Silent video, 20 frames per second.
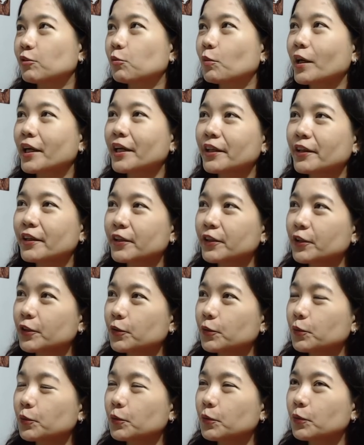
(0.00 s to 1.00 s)
Why are
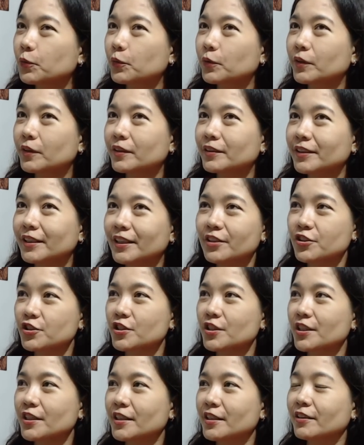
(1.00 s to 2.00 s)
you
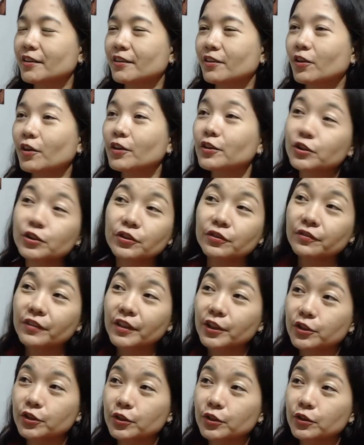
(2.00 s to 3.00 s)
teaching
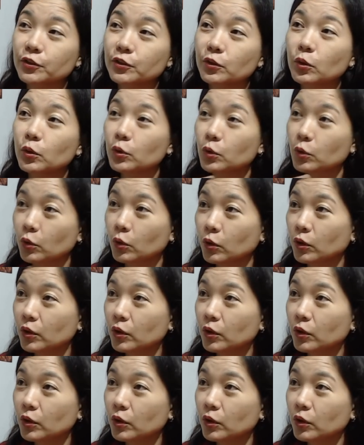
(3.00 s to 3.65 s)
conservation kuno